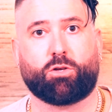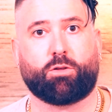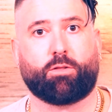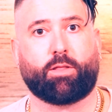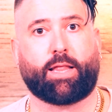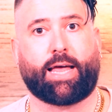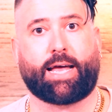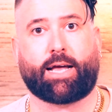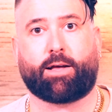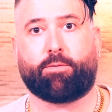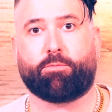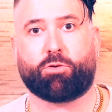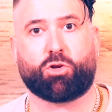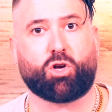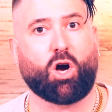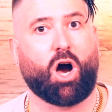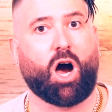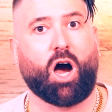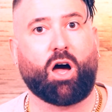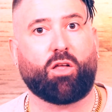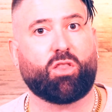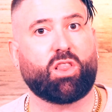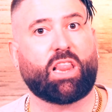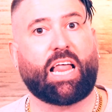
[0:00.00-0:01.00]
like
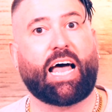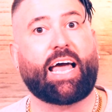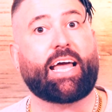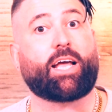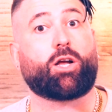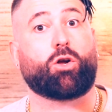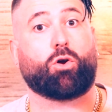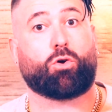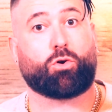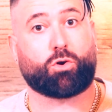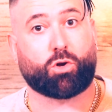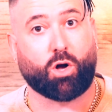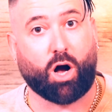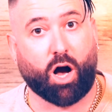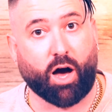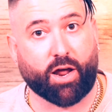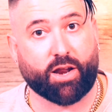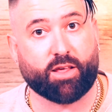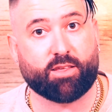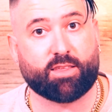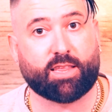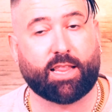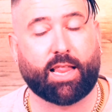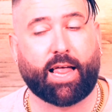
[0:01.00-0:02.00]
godlike or
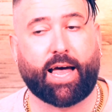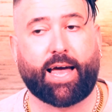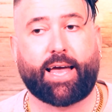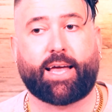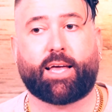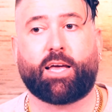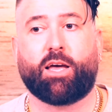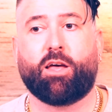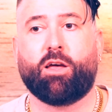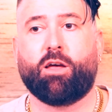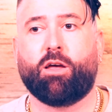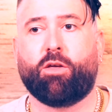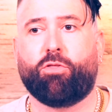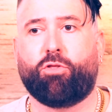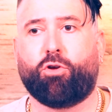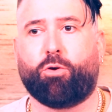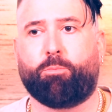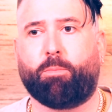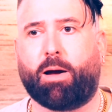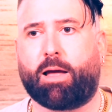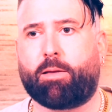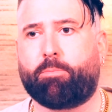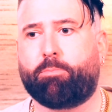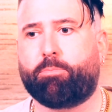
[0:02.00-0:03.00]
goddess-like. They
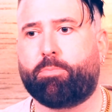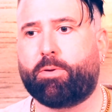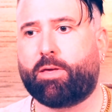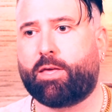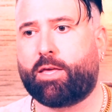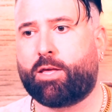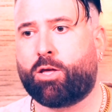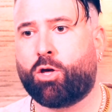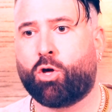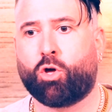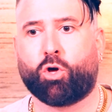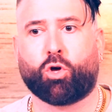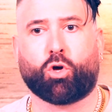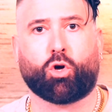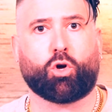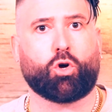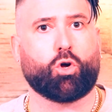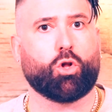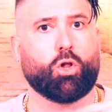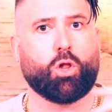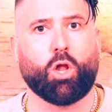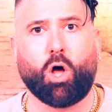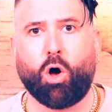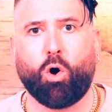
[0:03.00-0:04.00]
might be
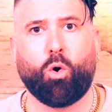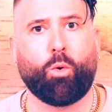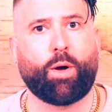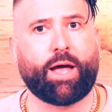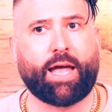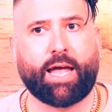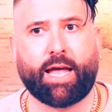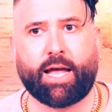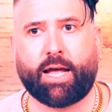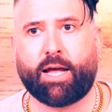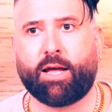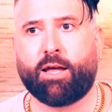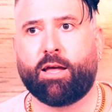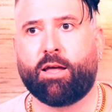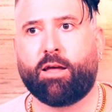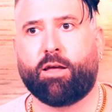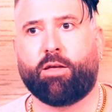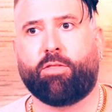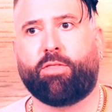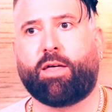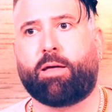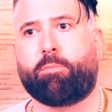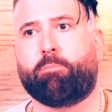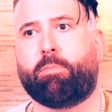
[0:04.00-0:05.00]
glowing.
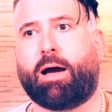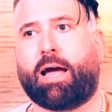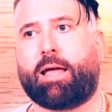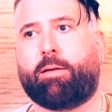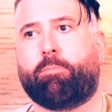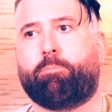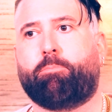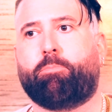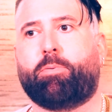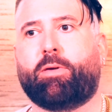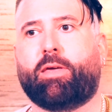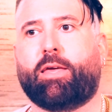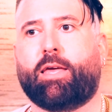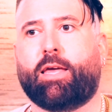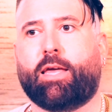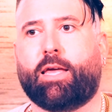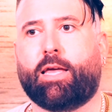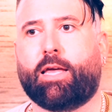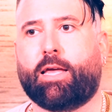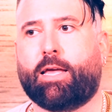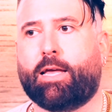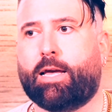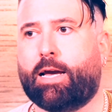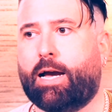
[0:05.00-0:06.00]
They might
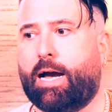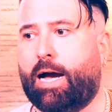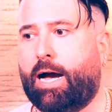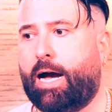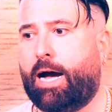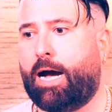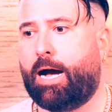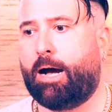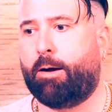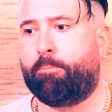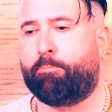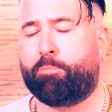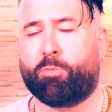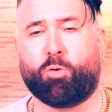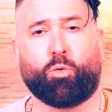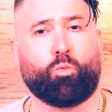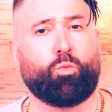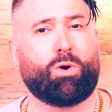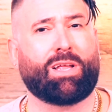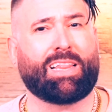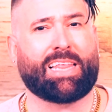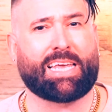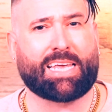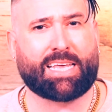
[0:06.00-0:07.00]
be
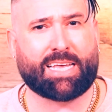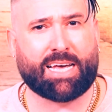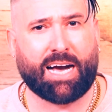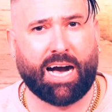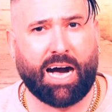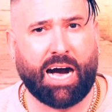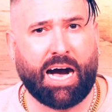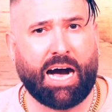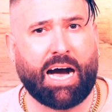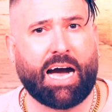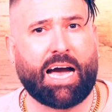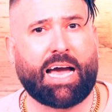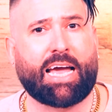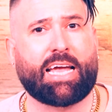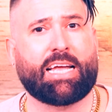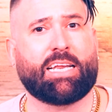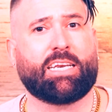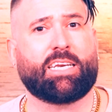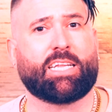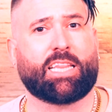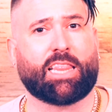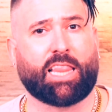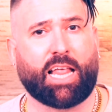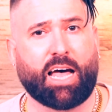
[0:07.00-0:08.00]
really
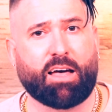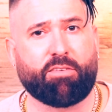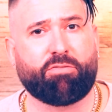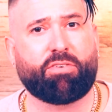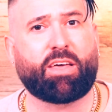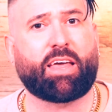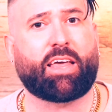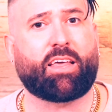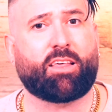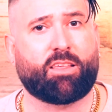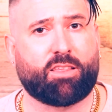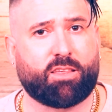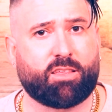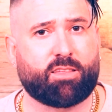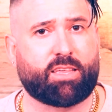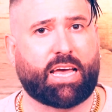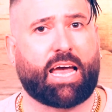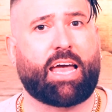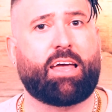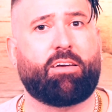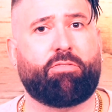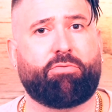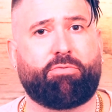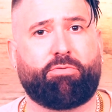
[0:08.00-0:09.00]
kind, loving,
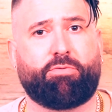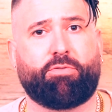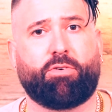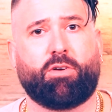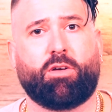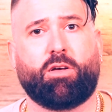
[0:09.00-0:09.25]
safe.